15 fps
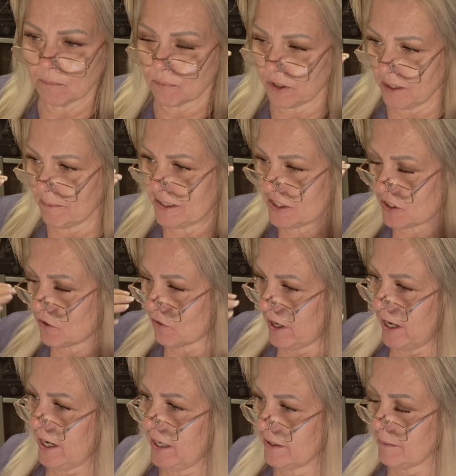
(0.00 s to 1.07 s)
pretty much
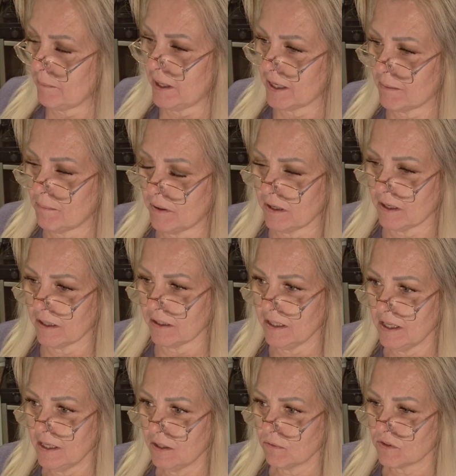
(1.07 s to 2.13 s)
gray, and the bottom part
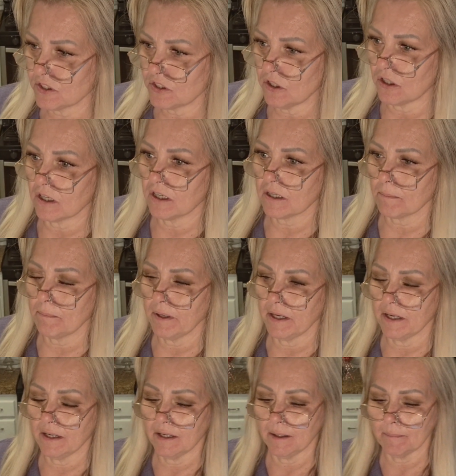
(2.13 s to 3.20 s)
was dark.
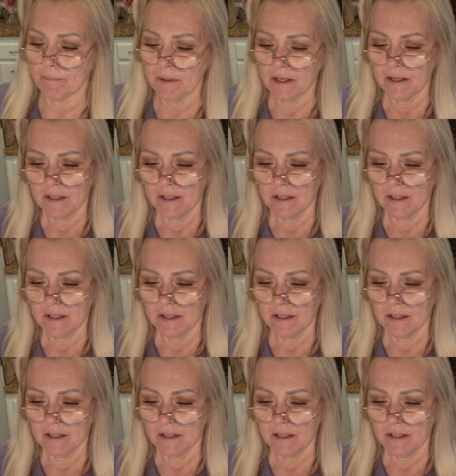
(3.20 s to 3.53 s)
But I'm